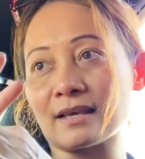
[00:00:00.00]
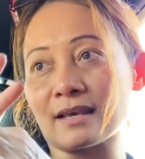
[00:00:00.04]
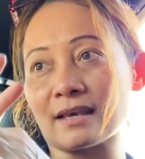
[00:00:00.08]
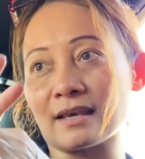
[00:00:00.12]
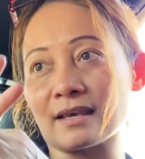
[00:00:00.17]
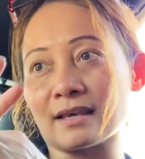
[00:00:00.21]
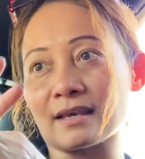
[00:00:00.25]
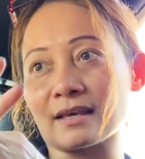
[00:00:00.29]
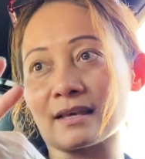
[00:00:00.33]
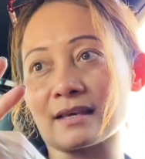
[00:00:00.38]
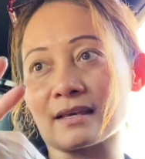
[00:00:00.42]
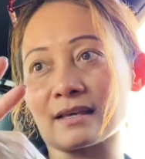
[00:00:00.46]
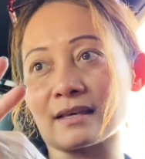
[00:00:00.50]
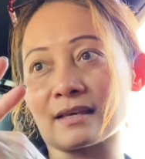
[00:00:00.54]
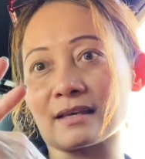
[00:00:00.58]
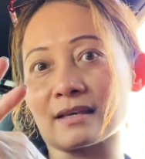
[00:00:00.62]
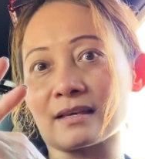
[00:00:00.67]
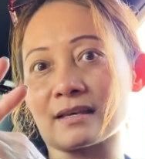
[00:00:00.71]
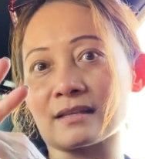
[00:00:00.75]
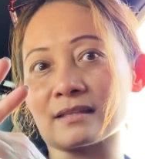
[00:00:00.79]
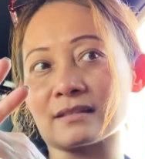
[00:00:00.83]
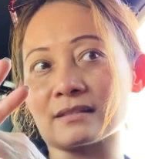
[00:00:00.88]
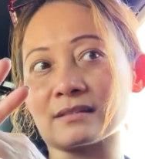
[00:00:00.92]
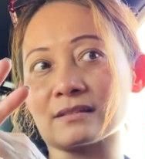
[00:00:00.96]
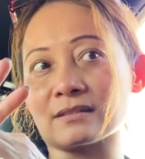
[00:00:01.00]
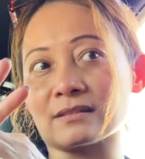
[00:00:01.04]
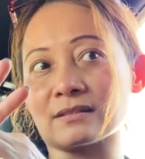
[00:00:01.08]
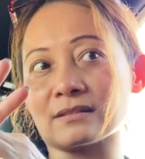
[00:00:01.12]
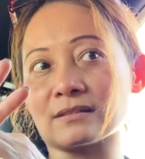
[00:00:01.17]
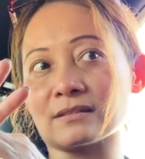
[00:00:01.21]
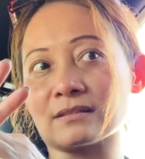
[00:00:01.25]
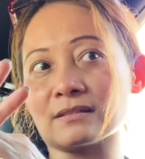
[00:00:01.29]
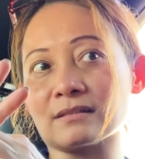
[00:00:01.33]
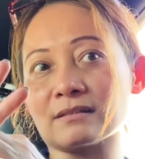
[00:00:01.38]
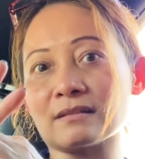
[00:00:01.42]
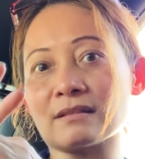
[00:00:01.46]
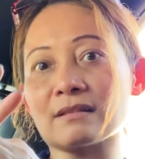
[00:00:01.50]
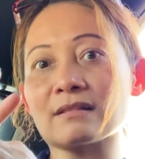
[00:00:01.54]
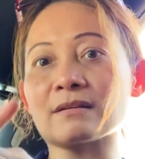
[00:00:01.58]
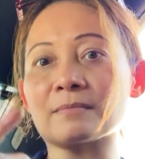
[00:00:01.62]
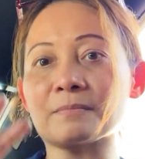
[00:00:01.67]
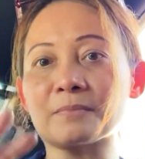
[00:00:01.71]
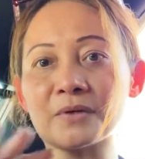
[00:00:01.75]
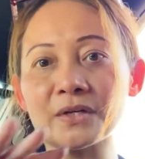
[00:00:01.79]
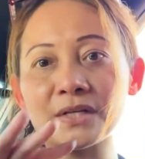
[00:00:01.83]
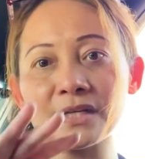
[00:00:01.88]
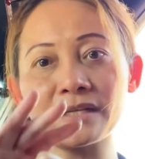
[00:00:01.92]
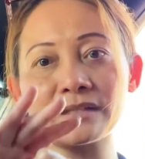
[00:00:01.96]
And they're
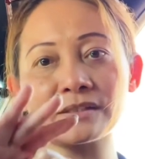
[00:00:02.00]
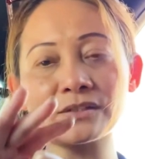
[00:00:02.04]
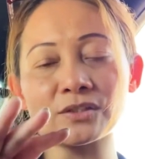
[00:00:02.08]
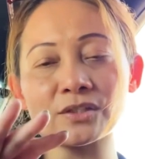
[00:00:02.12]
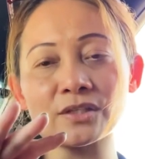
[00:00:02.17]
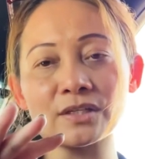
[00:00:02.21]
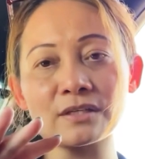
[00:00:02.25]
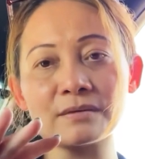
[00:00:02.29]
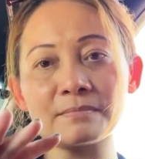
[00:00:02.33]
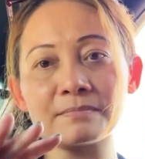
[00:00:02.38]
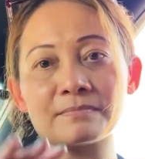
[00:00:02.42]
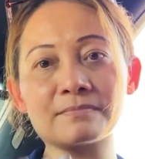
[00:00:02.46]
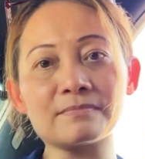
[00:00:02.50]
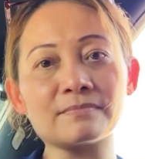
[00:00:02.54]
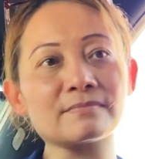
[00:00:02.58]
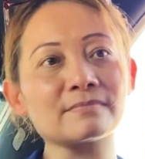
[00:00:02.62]
pretty cheap.